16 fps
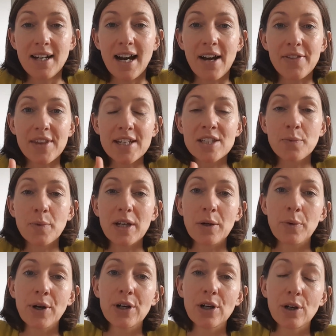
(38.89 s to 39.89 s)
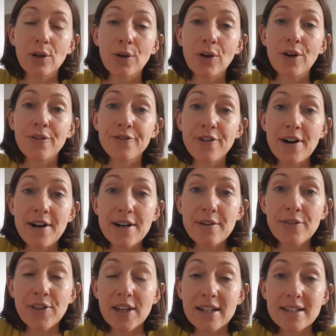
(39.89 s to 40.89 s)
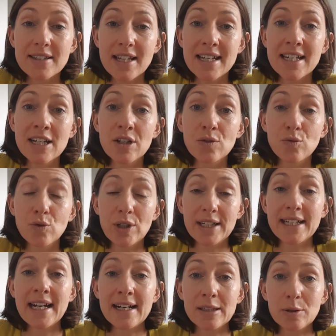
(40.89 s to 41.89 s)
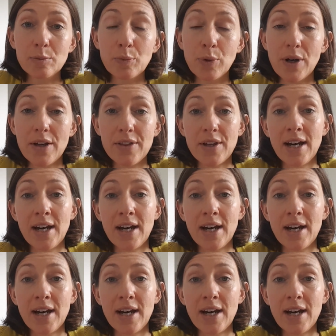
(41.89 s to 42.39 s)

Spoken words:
And this week, we're going to look at 5 things that it can really help with